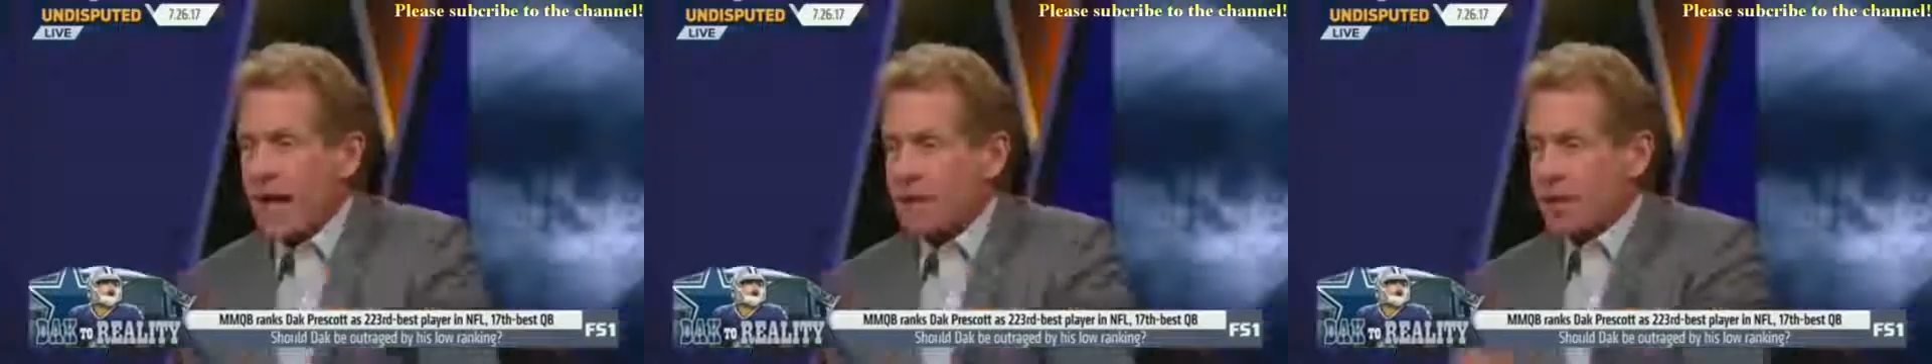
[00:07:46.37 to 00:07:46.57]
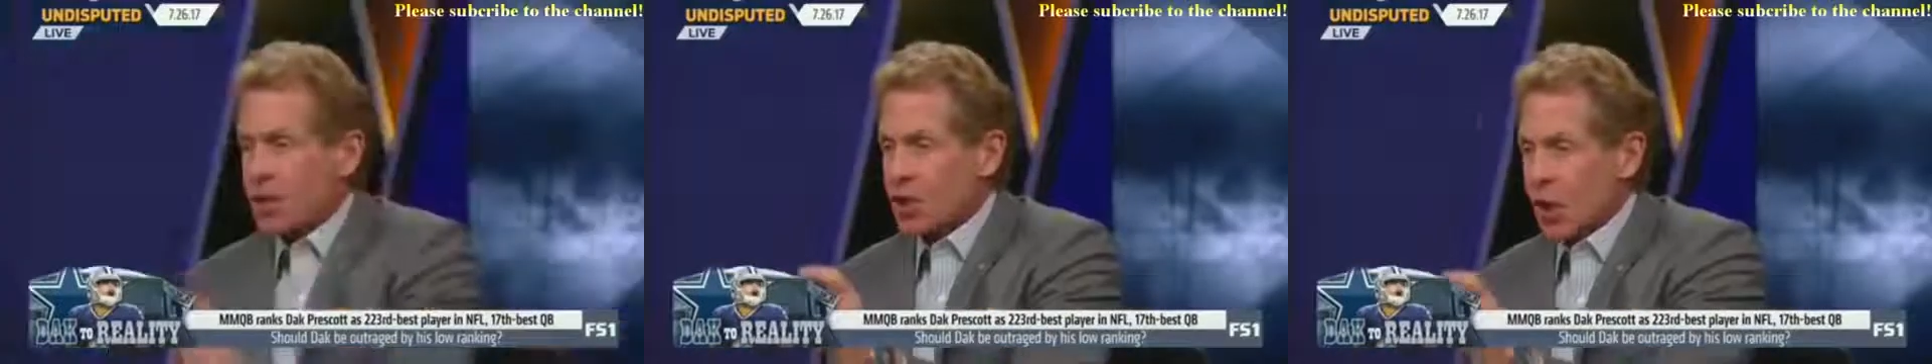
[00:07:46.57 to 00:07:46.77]

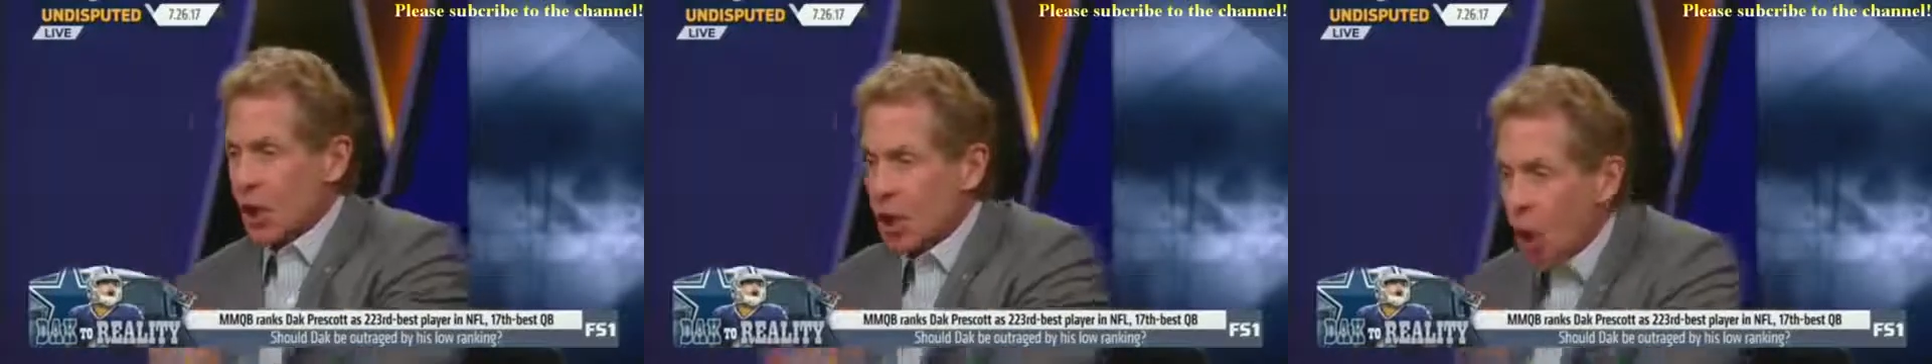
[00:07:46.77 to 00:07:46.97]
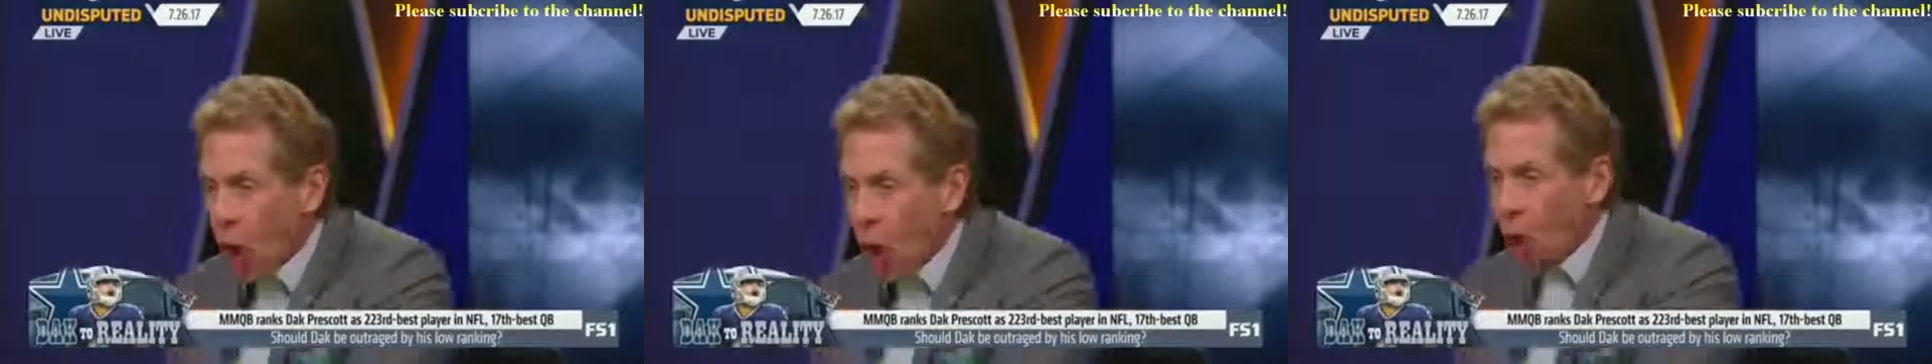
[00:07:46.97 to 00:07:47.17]
passes
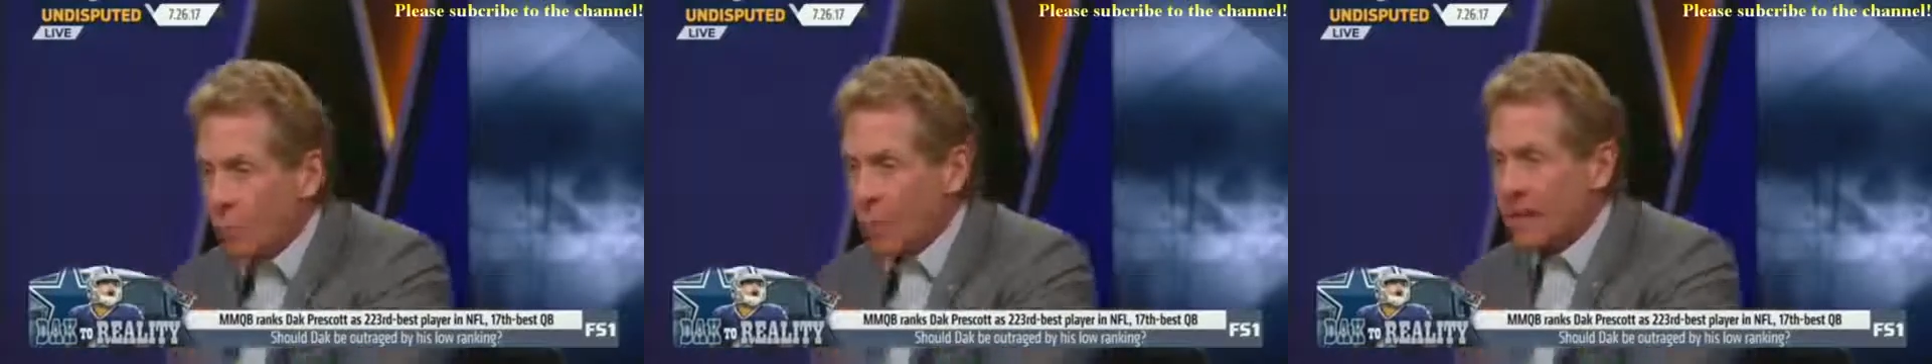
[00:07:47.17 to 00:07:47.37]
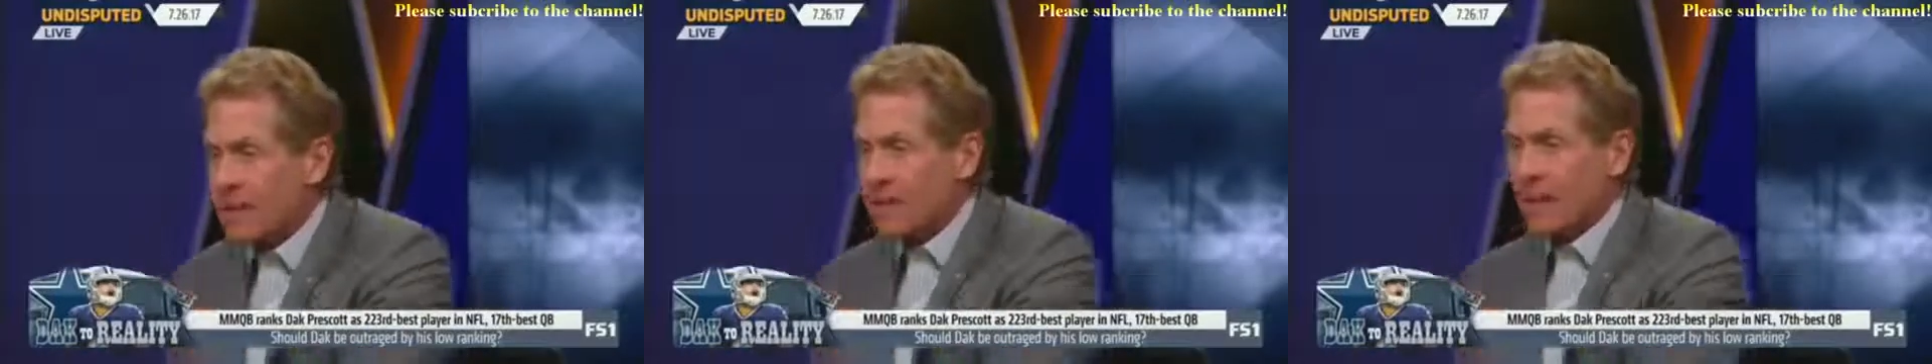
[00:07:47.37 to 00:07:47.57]
to
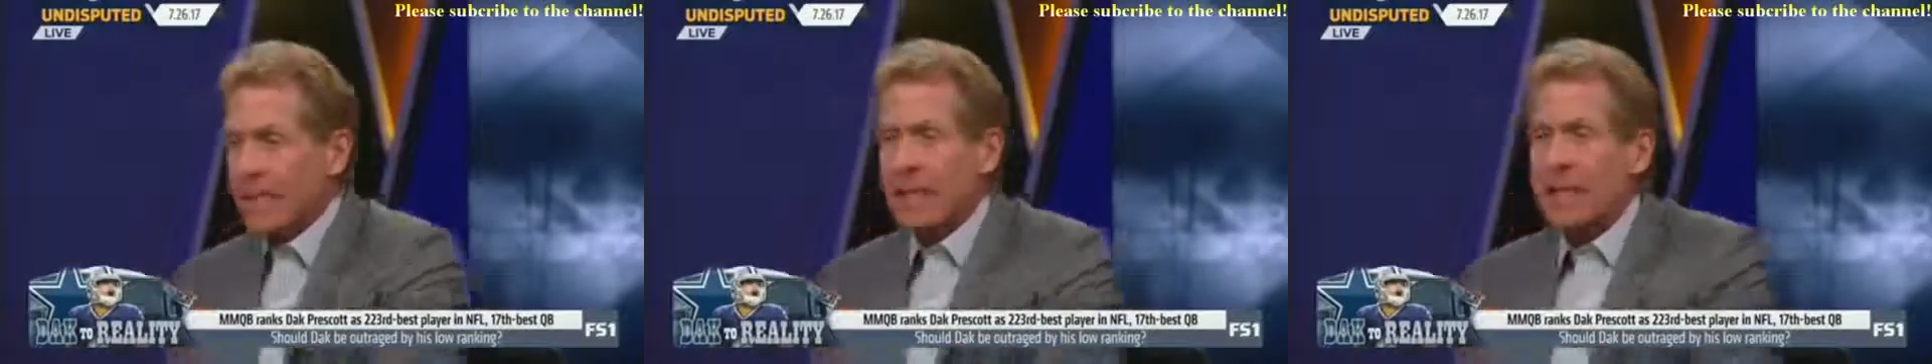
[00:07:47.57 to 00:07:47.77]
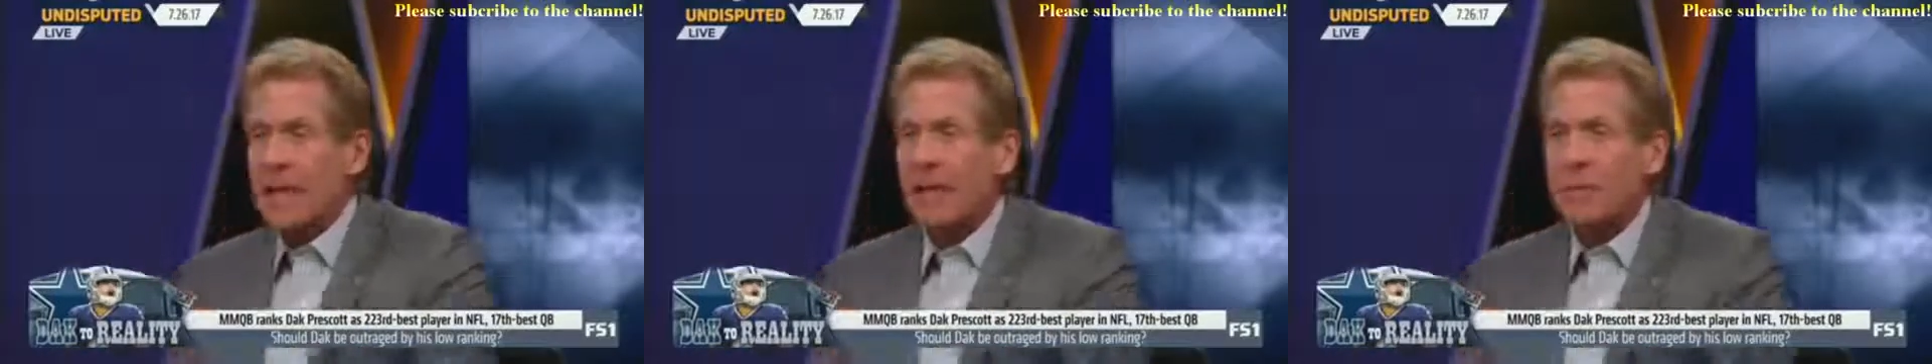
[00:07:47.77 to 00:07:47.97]
Cole
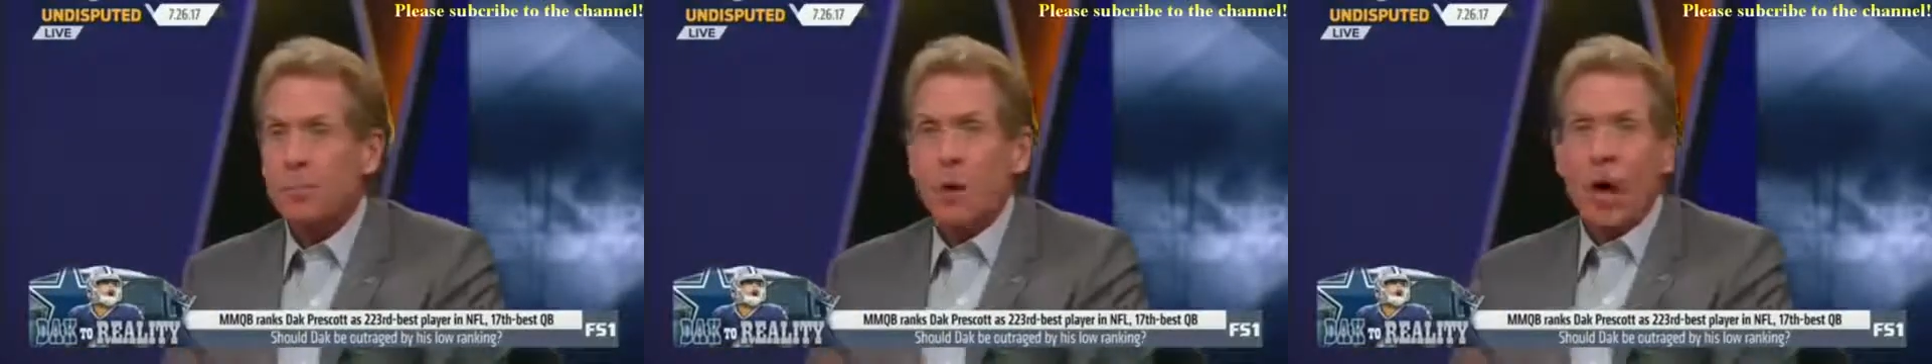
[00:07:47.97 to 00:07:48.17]
Beasley and Des